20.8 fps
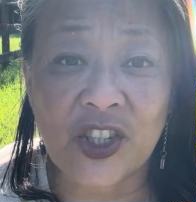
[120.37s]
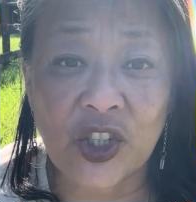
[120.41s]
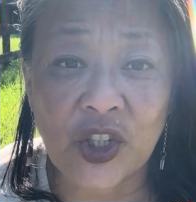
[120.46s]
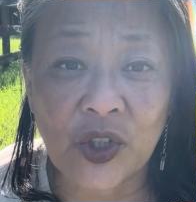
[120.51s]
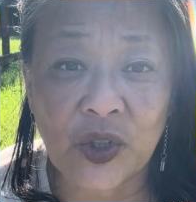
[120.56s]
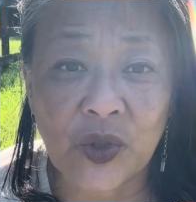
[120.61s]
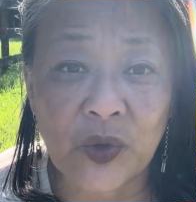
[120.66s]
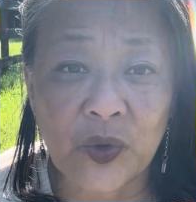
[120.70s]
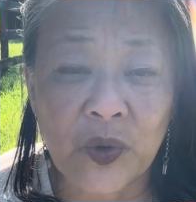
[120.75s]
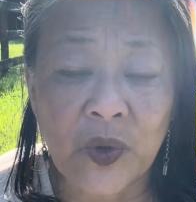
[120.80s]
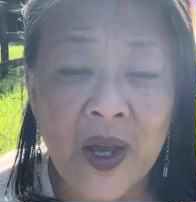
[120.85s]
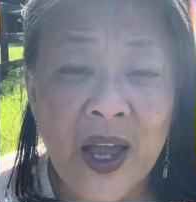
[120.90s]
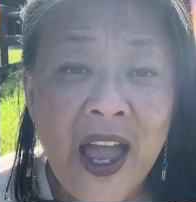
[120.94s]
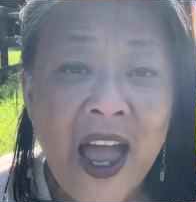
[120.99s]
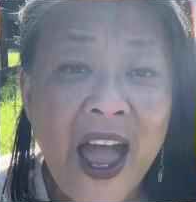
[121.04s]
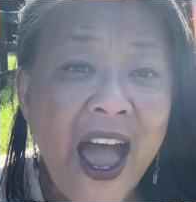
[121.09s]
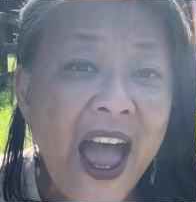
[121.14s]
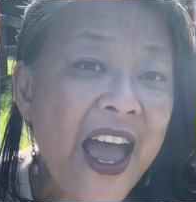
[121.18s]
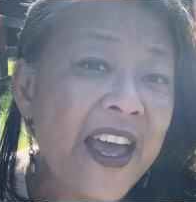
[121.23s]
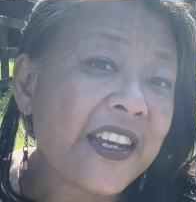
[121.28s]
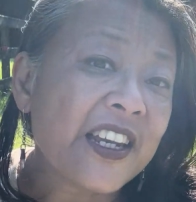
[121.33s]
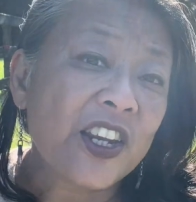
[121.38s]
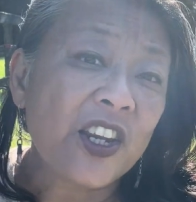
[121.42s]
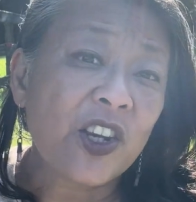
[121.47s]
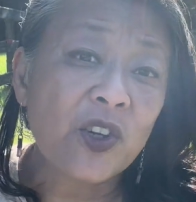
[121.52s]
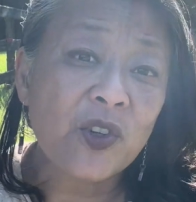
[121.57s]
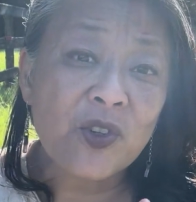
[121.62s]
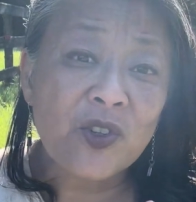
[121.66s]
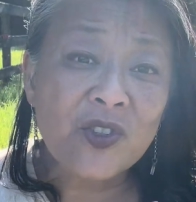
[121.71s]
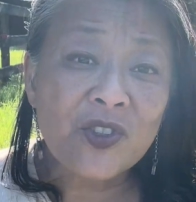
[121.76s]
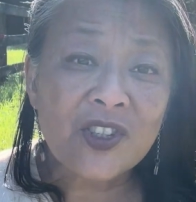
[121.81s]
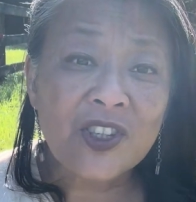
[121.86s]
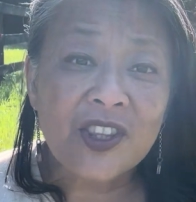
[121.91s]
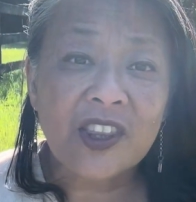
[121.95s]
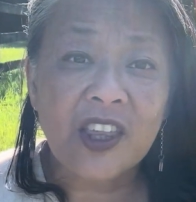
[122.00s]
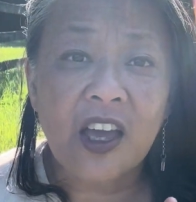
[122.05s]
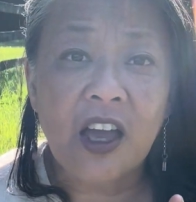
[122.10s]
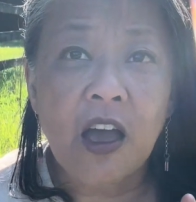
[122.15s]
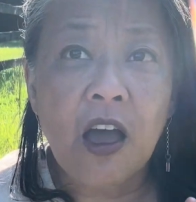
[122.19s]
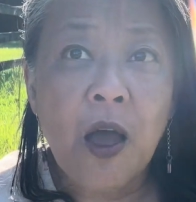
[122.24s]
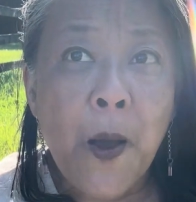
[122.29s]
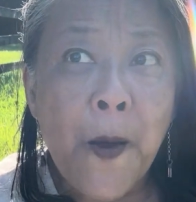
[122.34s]
to. And here's
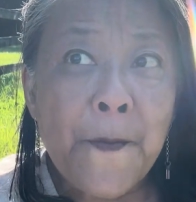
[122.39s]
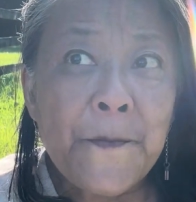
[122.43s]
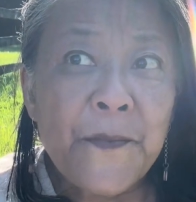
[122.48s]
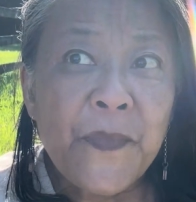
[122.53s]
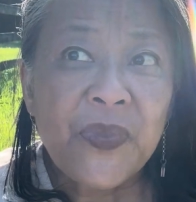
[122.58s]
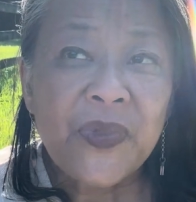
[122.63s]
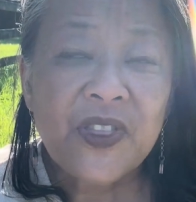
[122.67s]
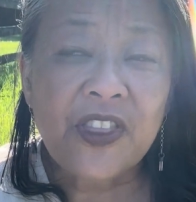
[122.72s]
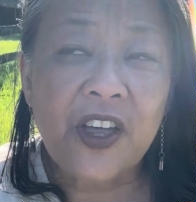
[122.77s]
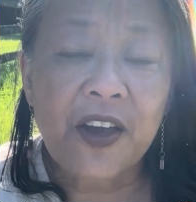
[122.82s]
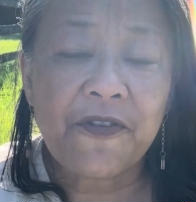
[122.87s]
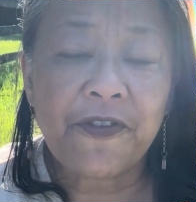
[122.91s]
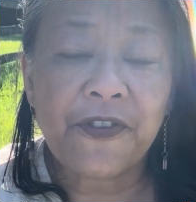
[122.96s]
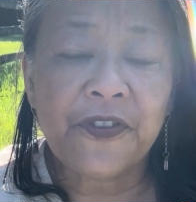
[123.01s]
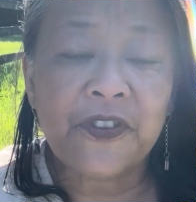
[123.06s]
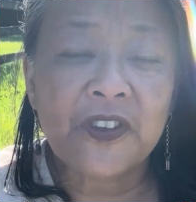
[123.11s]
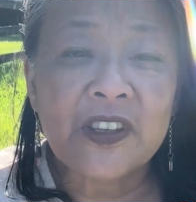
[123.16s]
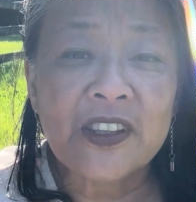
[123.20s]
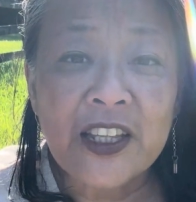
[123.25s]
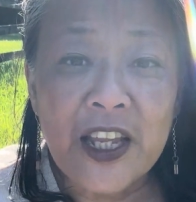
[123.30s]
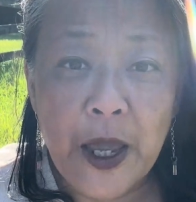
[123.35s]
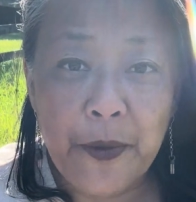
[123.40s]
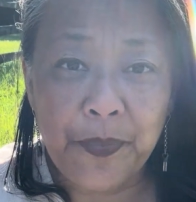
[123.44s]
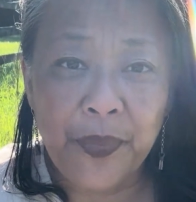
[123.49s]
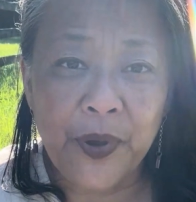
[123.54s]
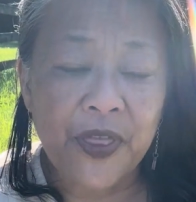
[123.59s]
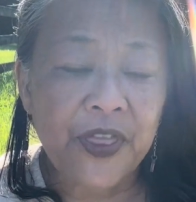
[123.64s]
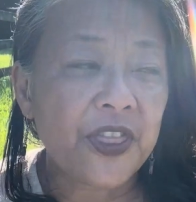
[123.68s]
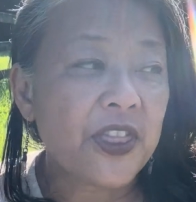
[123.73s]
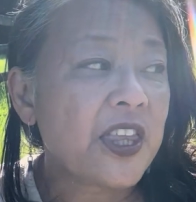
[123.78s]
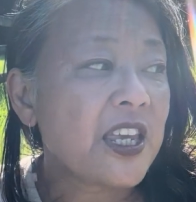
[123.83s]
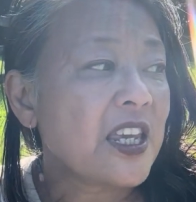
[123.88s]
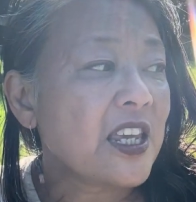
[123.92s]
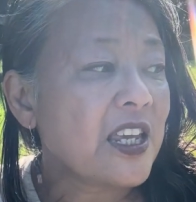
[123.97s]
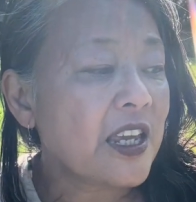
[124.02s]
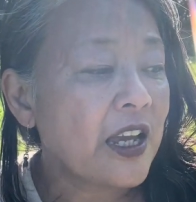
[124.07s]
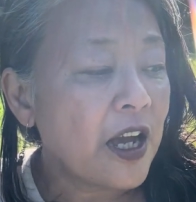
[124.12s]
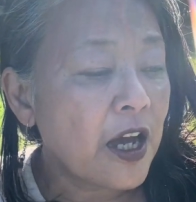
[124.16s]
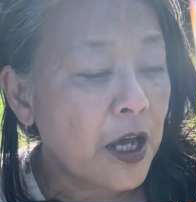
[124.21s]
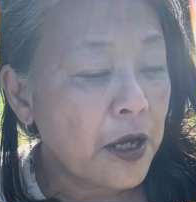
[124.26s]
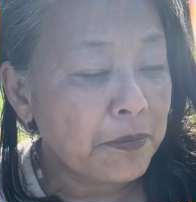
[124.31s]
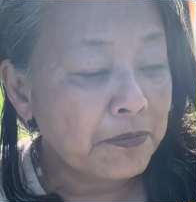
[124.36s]
the flip,
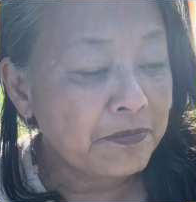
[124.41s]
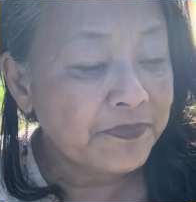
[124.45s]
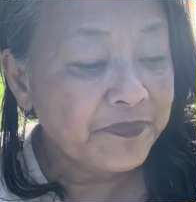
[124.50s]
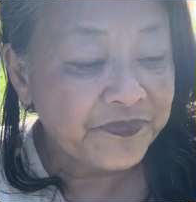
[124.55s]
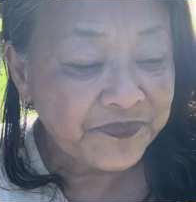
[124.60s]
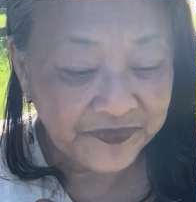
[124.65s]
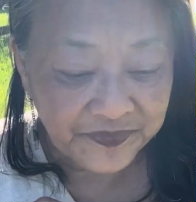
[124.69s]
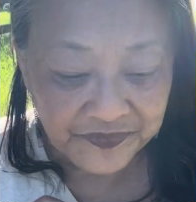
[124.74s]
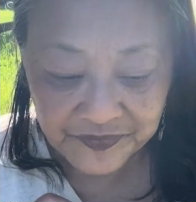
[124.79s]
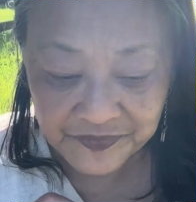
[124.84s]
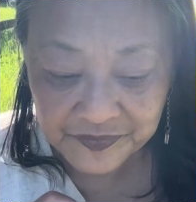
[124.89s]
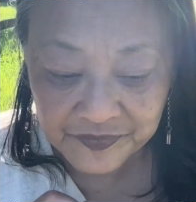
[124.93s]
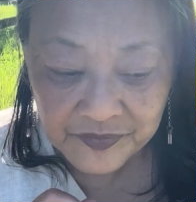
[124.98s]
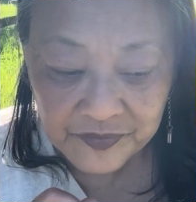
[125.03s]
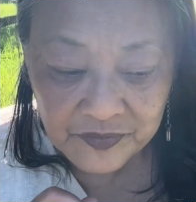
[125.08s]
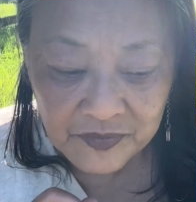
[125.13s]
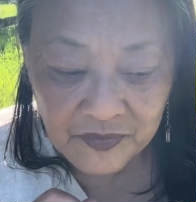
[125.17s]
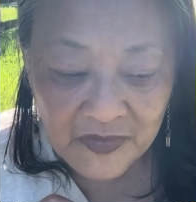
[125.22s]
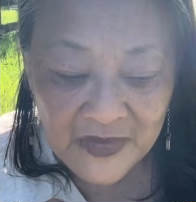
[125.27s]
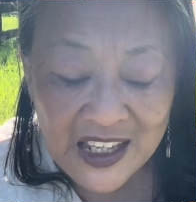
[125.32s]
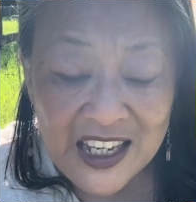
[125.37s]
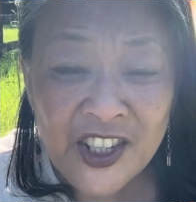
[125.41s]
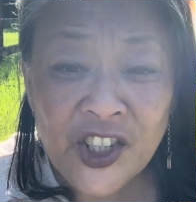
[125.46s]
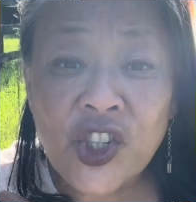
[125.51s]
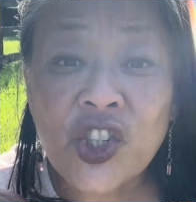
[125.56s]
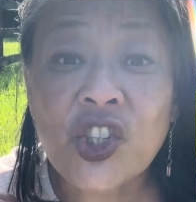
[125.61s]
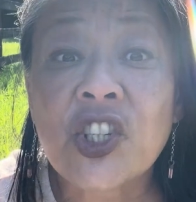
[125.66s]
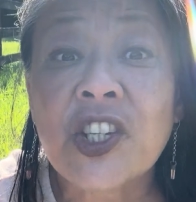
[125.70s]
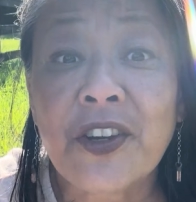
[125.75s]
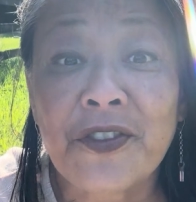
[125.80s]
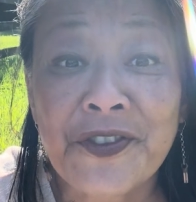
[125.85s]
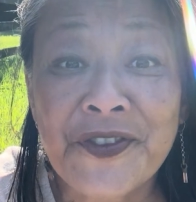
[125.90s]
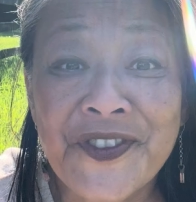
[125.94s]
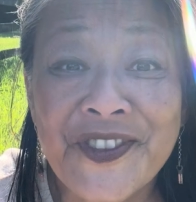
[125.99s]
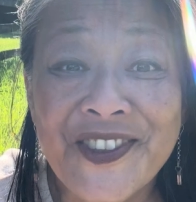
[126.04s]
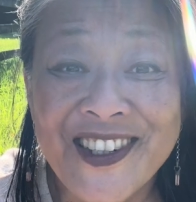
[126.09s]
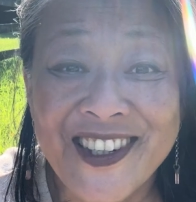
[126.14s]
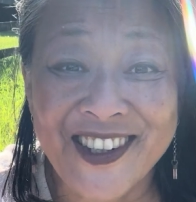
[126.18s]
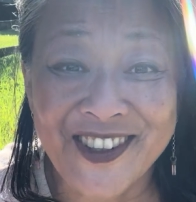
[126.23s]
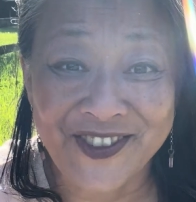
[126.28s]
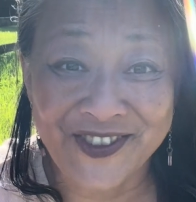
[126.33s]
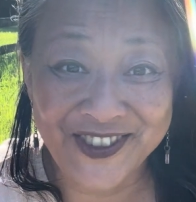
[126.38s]
the
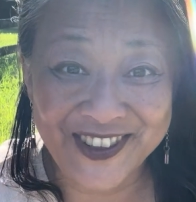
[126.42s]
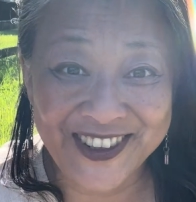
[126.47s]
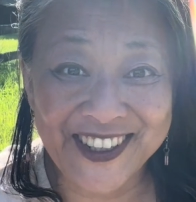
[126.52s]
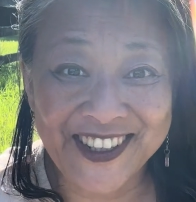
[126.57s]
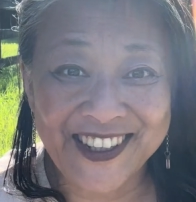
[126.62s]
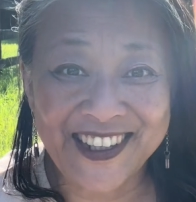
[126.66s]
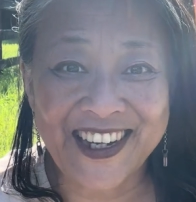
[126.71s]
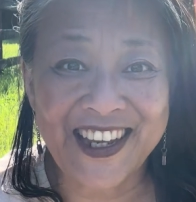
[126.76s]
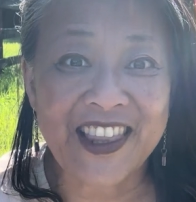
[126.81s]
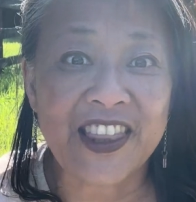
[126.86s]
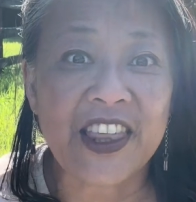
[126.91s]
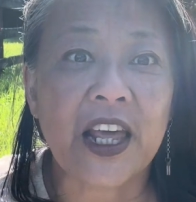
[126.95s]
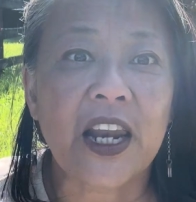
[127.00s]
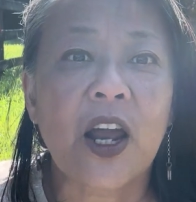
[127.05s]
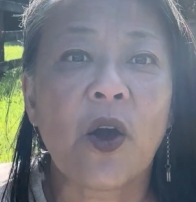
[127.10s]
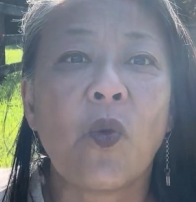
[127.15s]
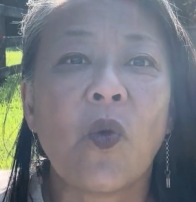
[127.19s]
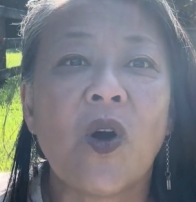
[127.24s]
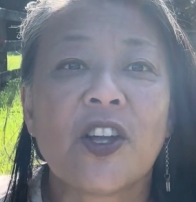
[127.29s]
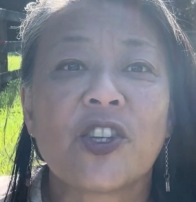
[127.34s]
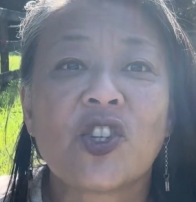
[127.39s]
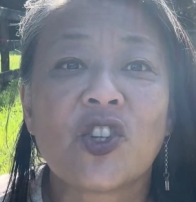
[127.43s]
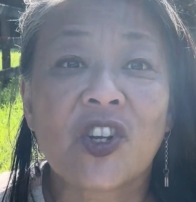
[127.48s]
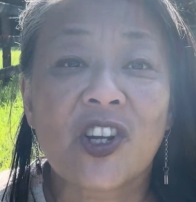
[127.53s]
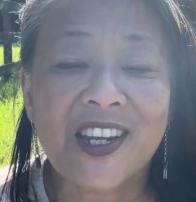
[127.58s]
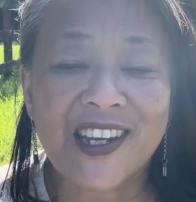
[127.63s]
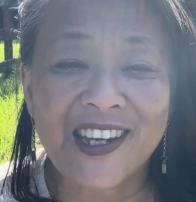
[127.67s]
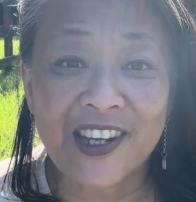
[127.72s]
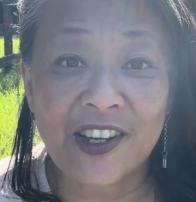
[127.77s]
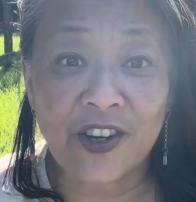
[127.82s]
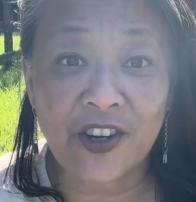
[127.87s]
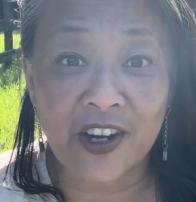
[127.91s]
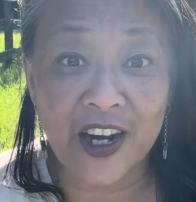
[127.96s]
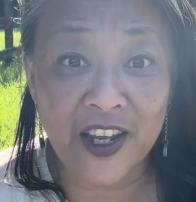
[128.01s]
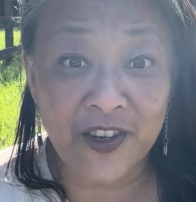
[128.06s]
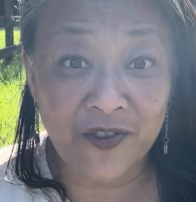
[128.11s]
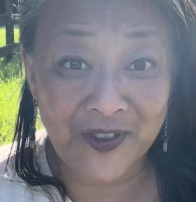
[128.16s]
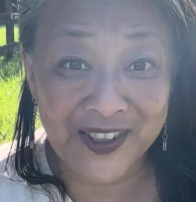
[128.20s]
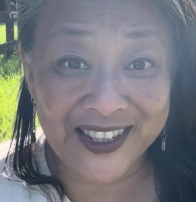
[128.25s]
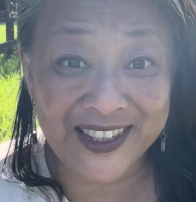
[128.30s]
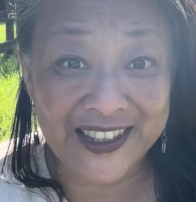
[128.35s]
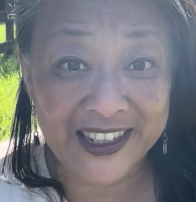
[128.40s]
shift, really, that I want you to hear and
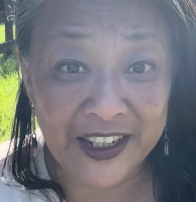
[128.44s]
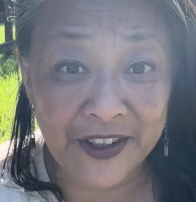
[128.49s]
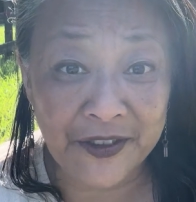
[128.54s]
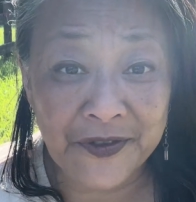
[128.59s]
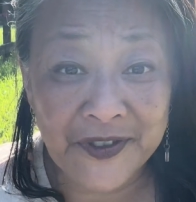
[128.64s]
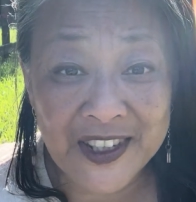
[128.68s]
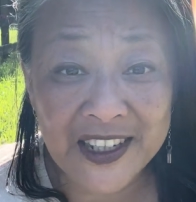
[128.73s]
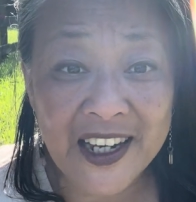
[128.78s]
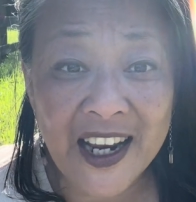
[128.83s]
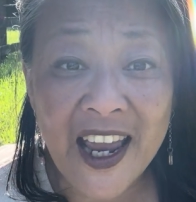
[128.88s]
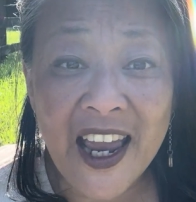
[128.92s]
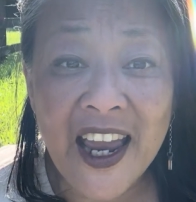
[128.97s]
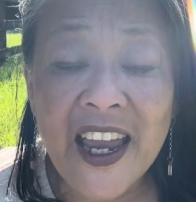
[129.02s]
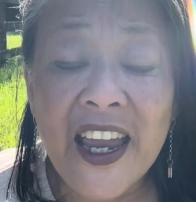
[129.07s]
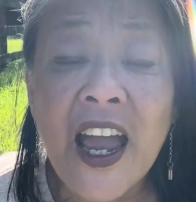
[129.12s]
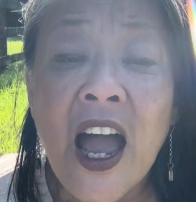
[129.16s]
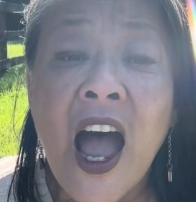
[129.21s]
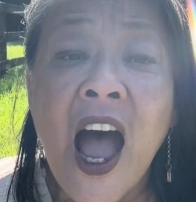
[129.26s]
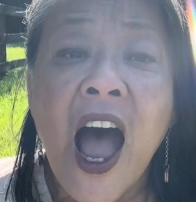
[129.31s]
receive today.